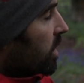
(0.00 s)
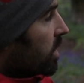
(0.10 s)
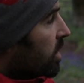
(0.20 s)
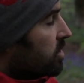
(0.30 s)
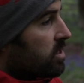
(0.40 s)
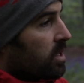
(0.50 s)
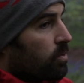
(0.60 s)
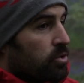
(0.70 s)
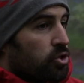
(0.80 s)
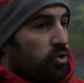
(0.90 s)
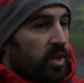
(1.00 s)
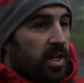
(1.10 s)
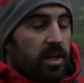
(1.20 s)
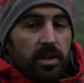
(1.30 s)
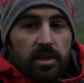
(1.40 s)
isolate one
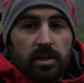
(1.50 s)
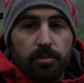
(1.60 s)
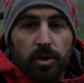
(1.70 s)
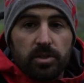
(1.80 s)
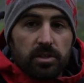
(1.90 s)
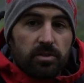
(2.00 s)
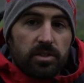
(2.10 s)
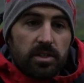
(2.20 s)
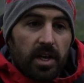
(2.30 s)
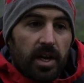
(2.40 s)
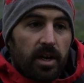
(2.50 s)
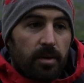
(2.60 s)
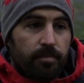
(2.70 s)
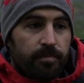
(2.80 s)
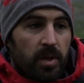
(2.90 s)
tree, because there isn't
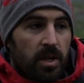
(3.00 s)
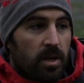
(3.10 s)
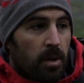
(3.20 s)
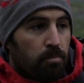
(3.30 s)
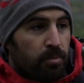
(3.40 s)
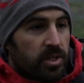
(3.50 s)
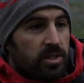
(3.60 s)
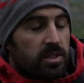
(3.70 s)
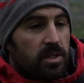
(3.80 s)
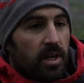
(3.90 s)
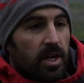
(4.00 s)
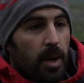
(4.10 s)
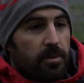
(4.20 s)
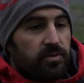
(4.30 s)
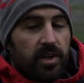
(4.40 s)
that mist and
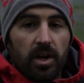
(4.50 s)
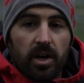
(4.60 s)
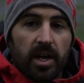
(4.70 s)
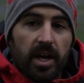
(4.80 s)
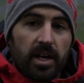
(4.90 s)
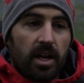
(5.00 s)
atmosphere like I had